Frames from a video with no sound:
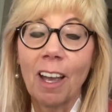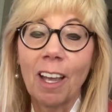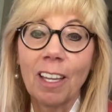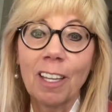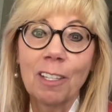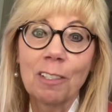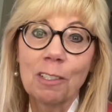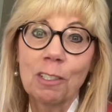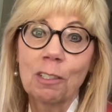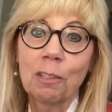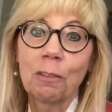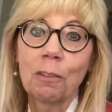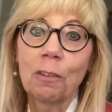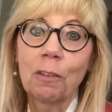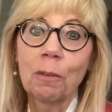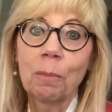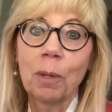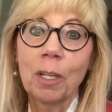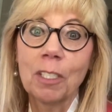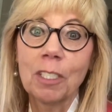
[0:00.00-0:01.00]
I get
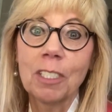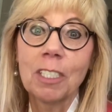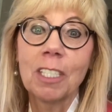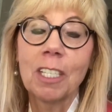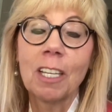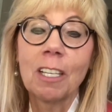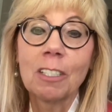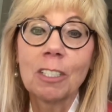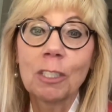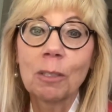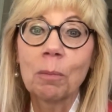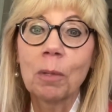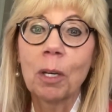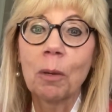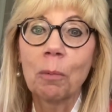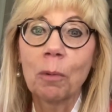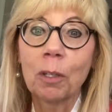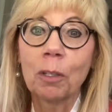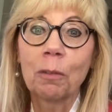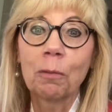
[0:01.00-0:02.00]
served by just seeing so
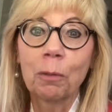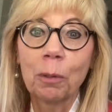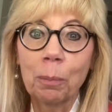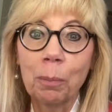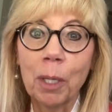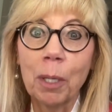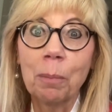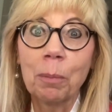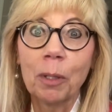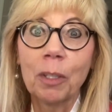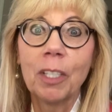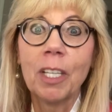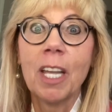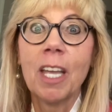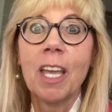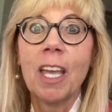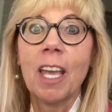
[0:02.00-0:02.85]
many wonderful people.